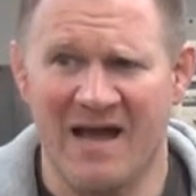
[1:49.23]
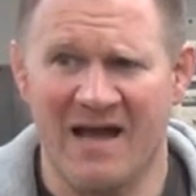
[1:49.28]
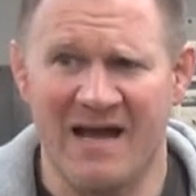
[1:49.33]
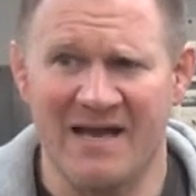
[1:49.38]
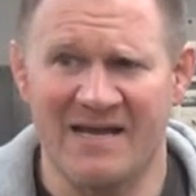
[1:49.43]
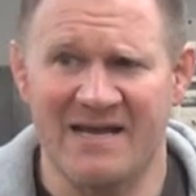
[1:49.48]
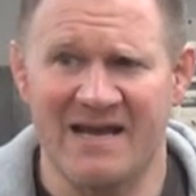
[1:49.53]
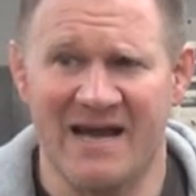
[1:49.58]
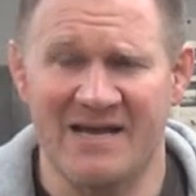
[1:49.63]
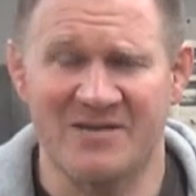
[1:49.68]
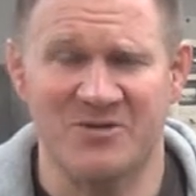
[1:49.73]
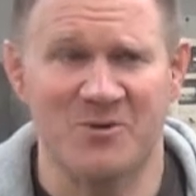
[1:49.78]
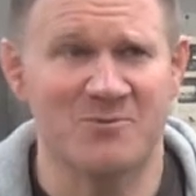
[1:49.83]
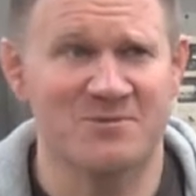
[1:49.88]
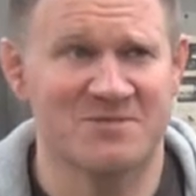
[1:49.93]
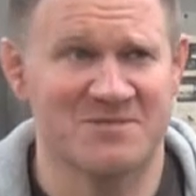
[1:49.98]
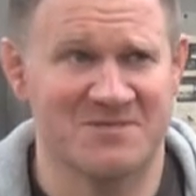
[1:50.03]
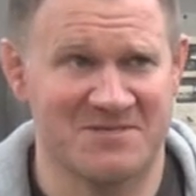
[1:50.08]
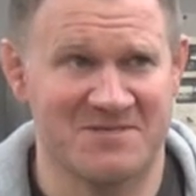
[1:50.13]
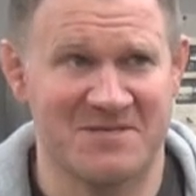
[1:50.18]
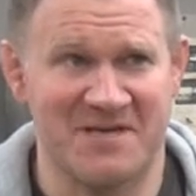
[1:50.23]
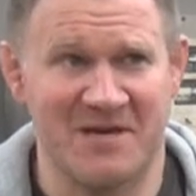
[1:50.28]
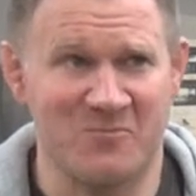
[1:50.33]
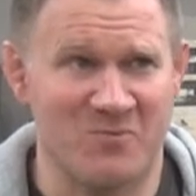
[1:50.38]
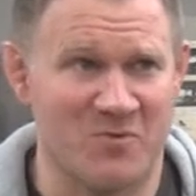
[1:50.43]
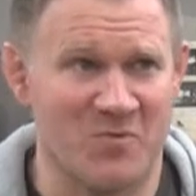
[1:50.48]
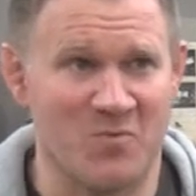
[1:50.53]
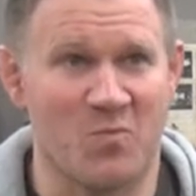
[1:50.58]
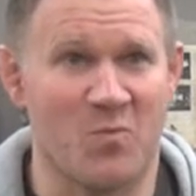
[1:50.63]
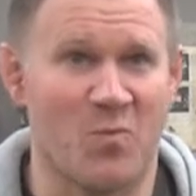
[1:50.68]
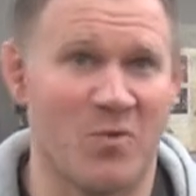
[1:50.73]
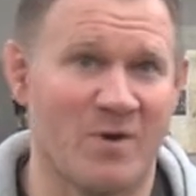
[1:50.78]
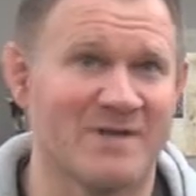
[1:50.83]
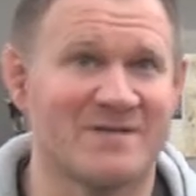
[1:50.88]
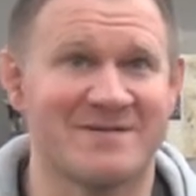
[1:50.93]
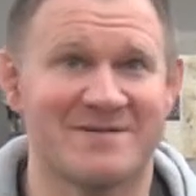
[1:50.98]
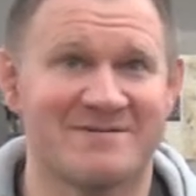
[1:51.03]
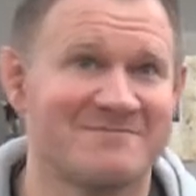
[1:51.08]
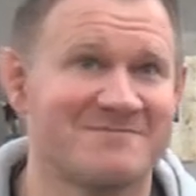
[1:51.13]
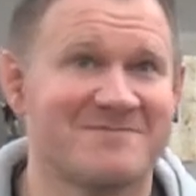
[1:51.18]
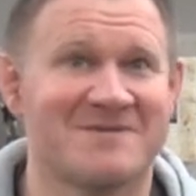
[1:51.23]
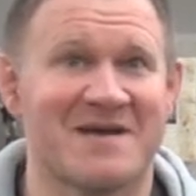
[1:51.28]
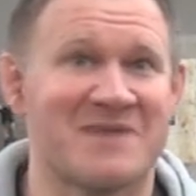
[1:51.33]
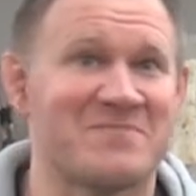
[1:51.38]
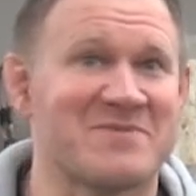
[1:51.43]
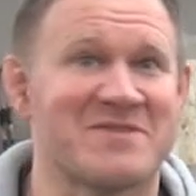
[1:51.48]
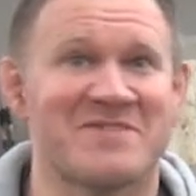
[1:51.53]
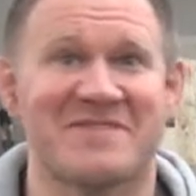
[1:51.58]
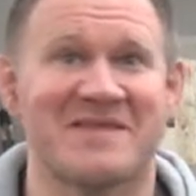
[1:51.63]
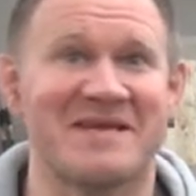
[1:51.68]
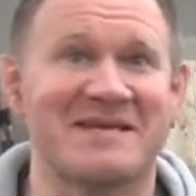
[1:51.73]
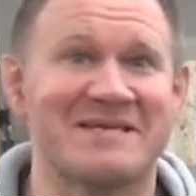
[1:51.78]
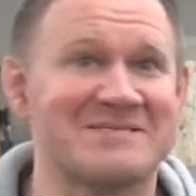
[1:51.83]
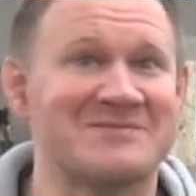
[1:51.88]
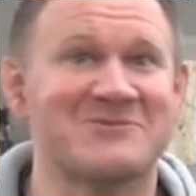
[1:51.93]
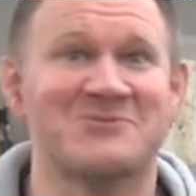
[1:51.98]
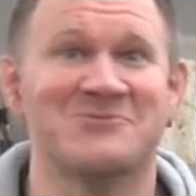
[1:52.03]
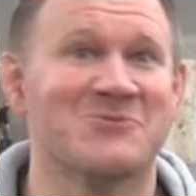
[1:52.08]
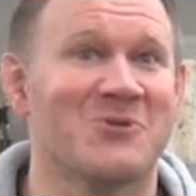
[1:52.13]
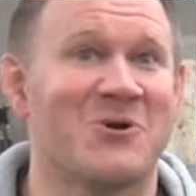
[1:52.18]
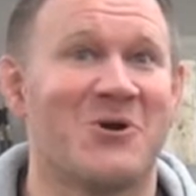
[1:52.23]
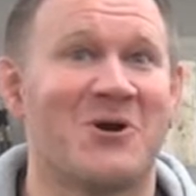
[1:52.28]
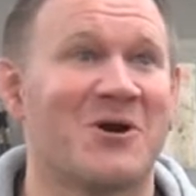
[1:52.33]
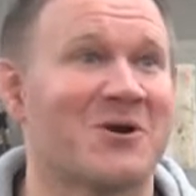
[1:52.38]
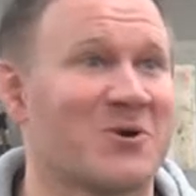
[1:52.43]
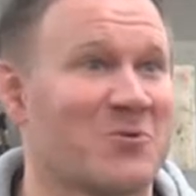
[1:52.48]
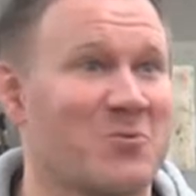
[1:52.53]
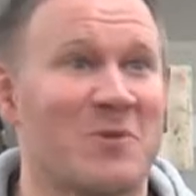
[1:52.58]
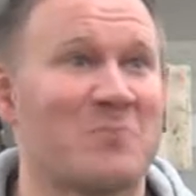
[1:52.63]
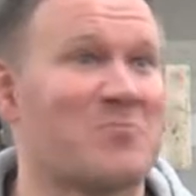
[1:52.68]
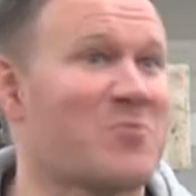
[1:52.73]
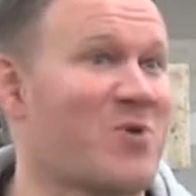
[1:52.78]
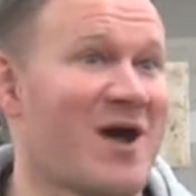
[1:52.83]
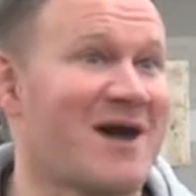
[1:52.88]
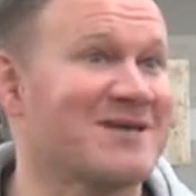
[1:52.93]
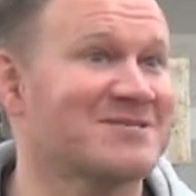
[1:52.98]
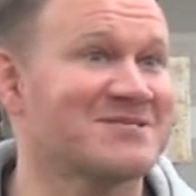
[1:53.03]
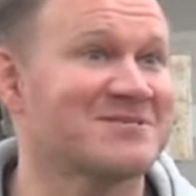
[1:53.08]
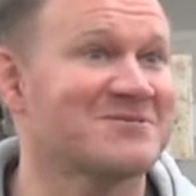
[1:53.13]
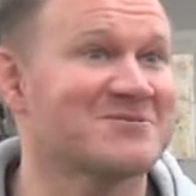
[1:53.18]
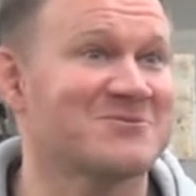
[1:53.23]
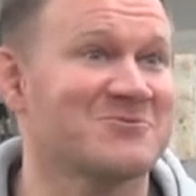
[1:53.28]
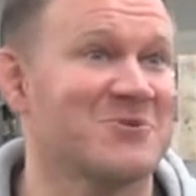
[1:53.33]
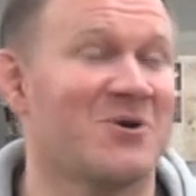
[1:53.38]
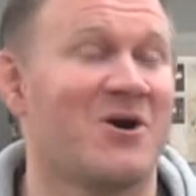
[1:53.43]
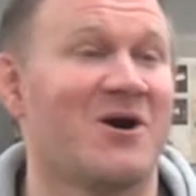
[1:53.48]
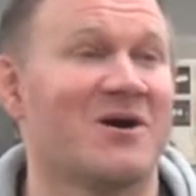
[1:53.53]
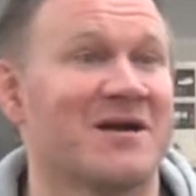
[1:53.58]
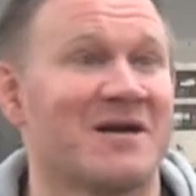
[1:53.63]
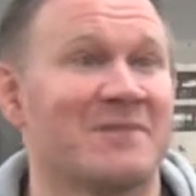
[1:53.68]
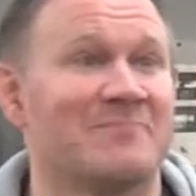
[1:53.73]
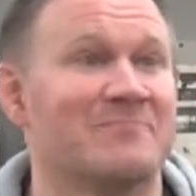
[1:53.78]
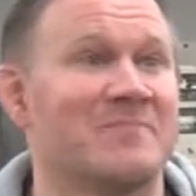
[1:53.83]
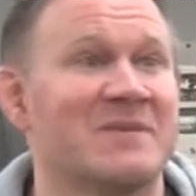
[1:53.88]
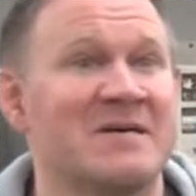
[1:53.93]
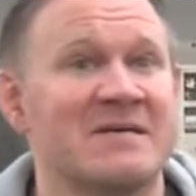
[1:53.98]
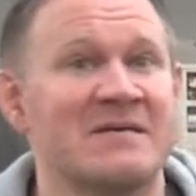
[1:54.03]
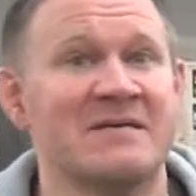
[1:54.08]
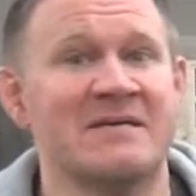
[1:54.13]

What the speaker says: I don't stick with one type of thing too long or one process too long, and